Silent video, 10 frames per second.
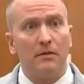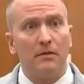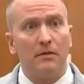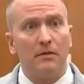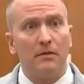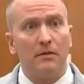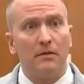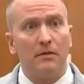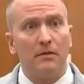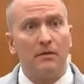
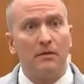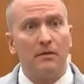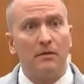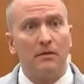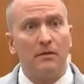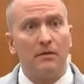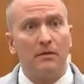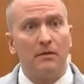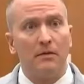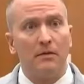
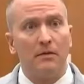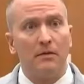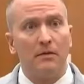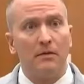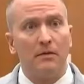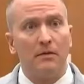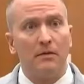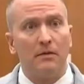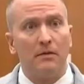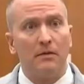
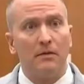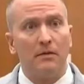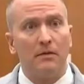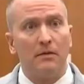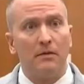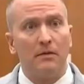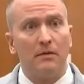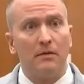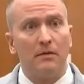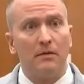
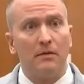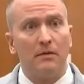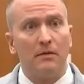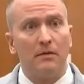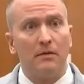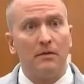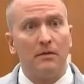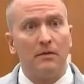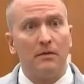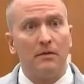
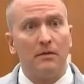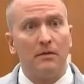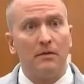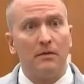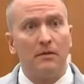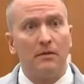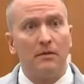(no lip movement)